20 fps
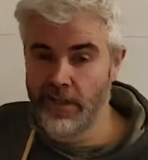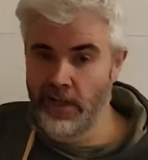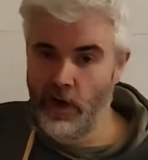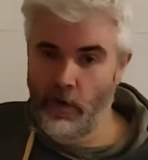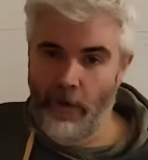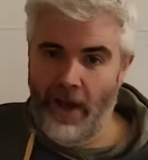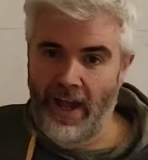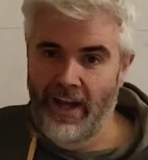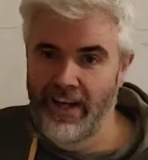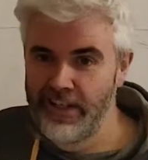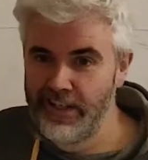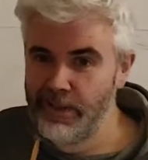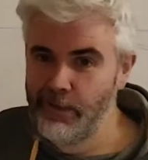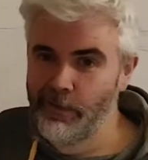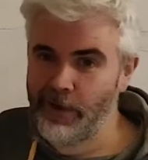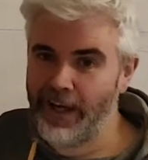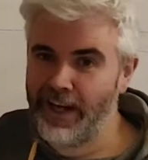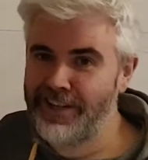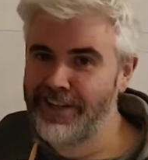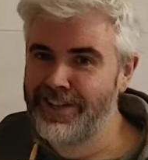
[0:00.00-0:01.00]
can go any
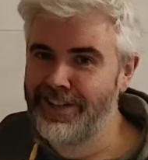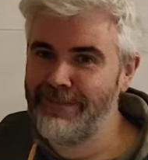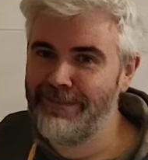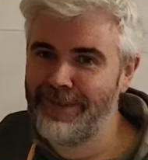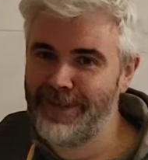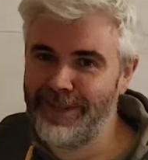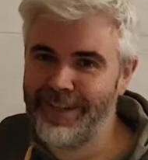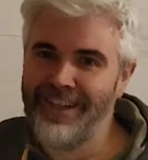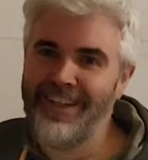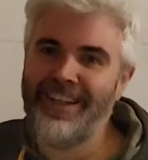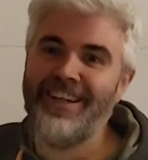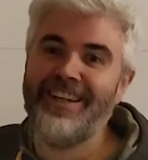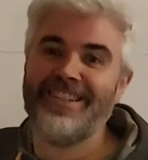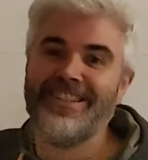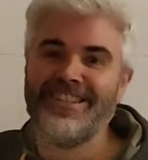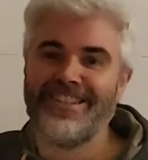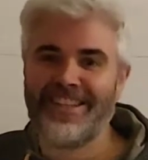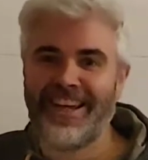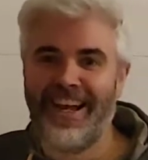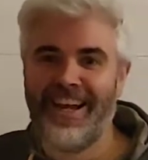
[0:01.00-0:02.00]
direction, but
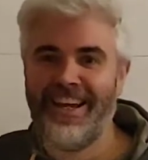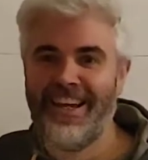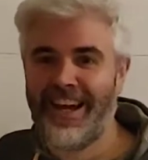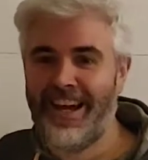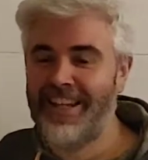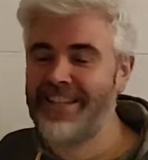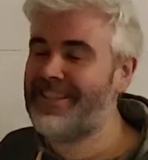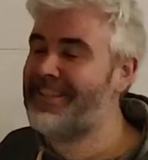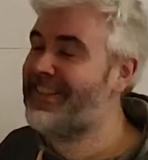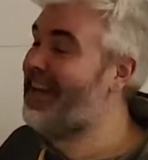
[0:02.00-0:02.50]
as